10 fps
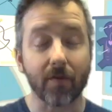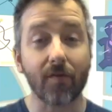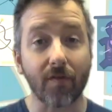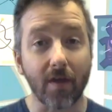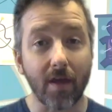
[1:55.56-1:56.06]

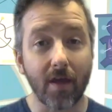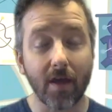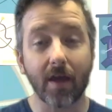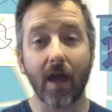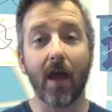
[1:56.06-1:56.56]
see
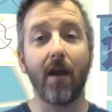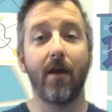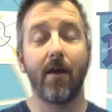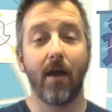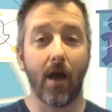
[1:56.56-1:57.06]
again,
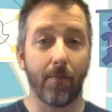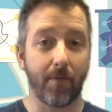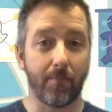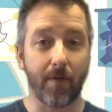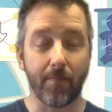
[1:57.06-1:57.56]

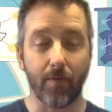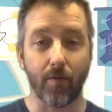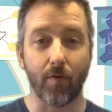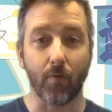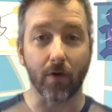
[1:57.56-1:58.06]
helping people
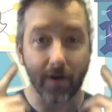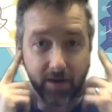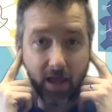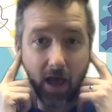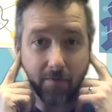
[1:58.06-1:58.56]
who were
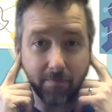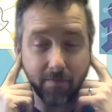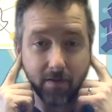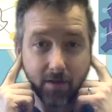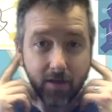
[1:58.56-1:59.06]
deaf
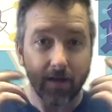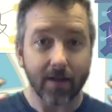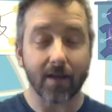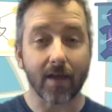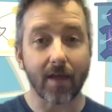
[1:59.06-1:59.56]

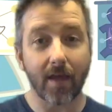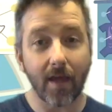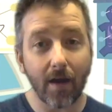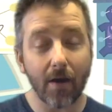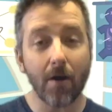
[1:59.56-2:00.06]
to
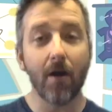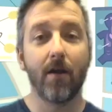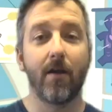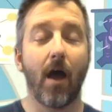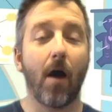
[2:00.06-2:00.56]
hear,
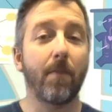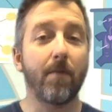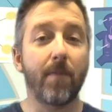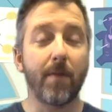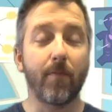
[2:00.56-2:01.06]

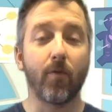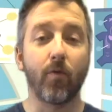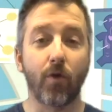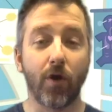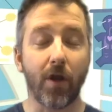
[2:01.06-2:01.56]
helping people
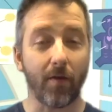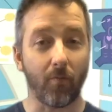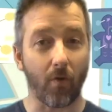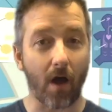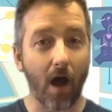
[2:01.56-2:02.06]
who couldn't
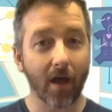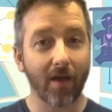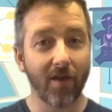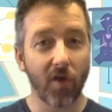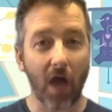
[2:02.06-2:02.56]
walk
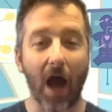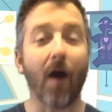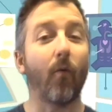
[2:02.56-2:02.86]
uh,